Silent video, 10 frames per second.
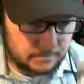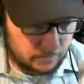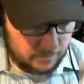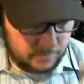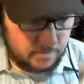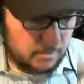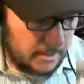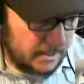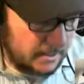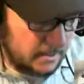North
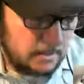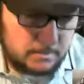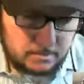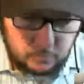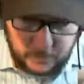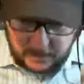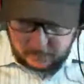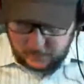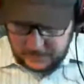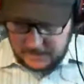Carolina called Wicked
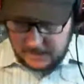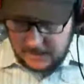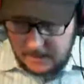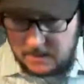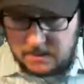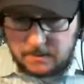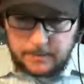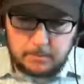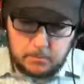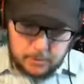Weed,
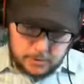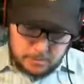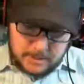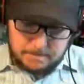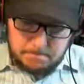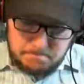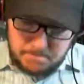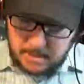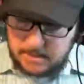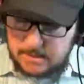which, which makes amazing